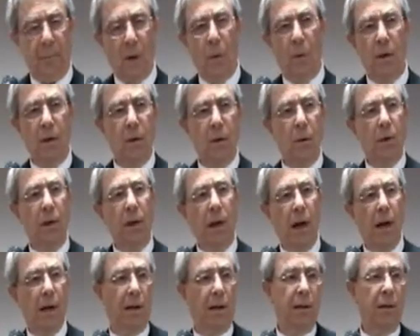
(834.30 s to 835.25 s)
when you were
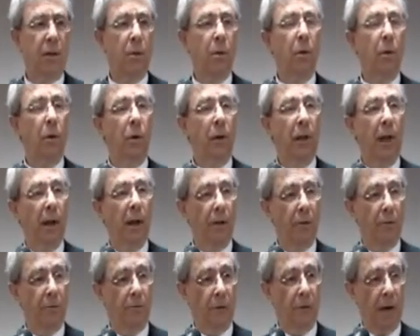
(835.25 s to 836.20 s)
young and you were learning
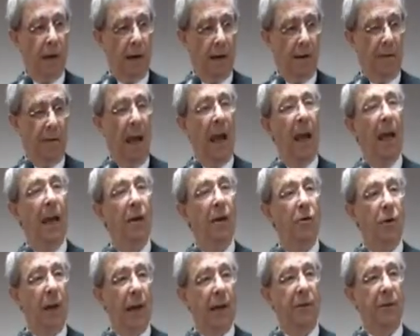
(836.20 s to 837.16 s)
how to drive,
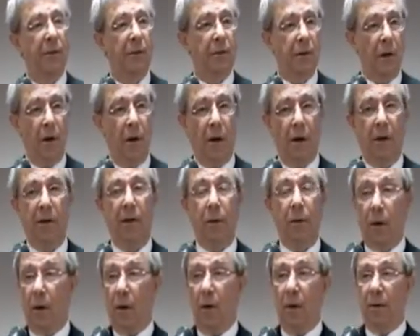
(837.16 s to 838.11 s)
chances are
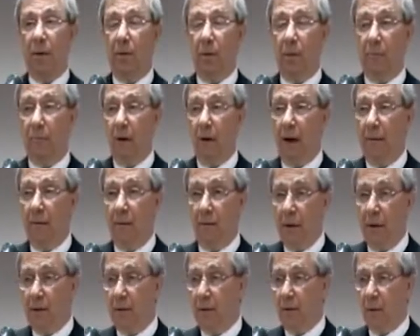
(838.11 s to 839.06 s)
you were going to a
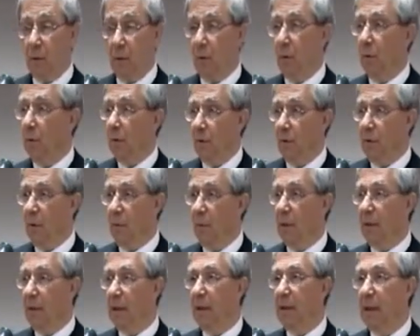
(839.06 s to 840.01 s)
driver ed school or
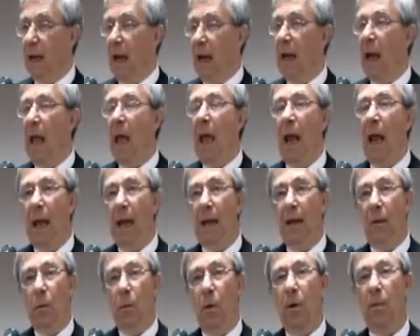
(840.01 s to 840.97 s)
something like that,
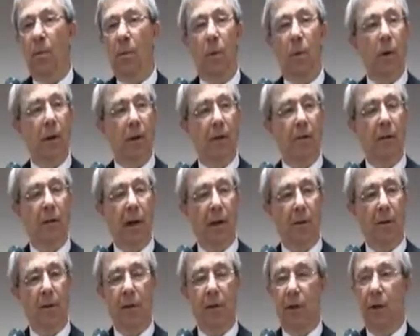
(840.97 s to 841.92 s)
and at one point or
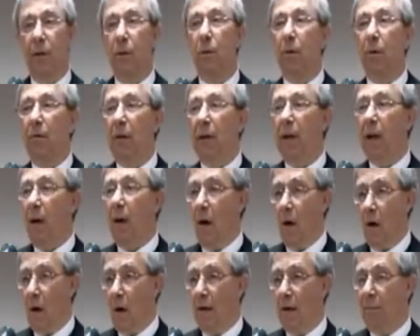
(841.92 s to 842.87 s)
another you were in a
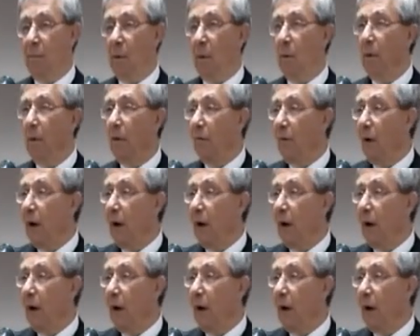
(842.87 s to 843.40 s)
car with a